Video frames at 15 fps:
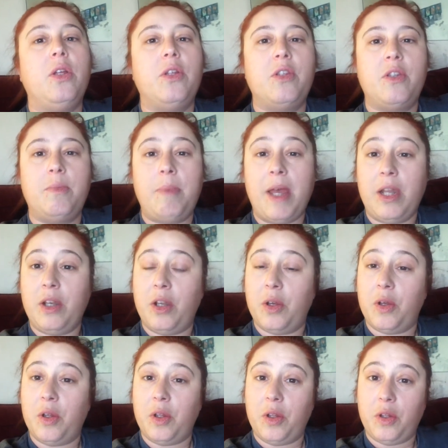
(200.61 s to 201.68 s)
spend
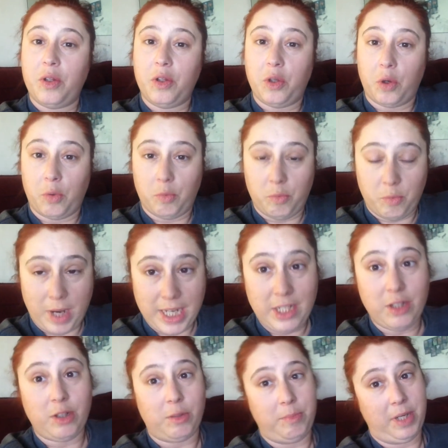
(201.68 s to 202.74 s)
your
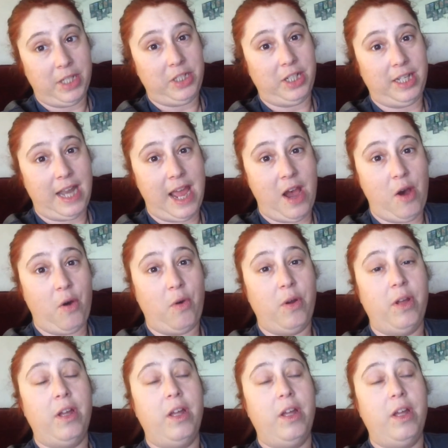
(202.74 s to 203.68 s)
regular budget now